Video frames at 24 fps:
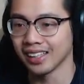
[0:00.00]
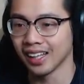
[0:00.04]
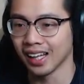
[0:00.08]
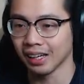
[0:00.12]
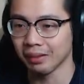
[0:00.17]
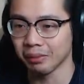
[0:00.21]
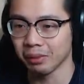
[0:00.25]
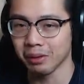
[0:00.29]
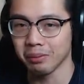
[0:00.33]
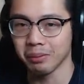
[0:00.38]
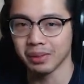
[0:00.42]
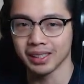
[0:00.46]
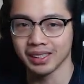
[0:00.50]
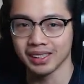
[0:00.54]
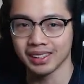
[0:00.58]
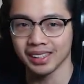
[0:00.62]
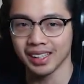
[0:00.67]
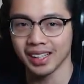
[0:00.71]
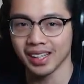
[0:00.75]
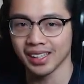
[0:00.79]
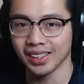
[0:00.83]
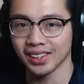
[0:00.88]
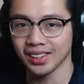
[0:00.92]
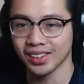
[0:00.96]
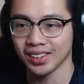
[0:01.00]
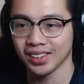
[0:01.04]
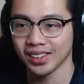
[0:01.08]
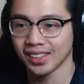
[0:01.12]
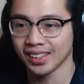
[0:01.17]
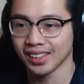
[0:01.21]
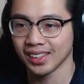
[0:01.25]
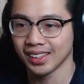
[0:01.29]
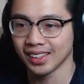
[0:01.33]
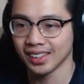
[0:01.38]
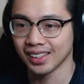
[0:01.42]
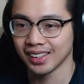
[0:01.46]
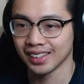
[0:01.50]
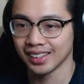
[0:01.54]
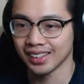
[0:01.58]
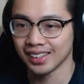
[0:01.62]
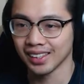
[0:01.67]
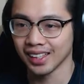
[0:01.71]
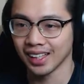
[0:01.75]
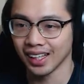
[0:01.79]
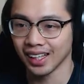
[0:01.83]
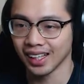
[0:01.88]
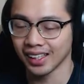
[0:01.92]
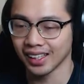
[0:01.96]
you like my mustache?
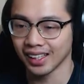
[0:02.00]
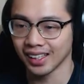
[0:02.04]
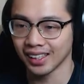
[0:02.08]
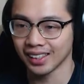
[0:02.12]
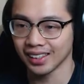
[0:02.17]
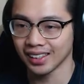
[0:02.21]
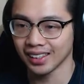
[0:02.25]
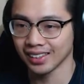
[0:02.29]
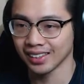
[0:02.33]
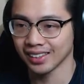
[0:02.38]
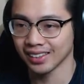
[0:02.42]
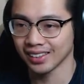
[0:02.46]
You like it?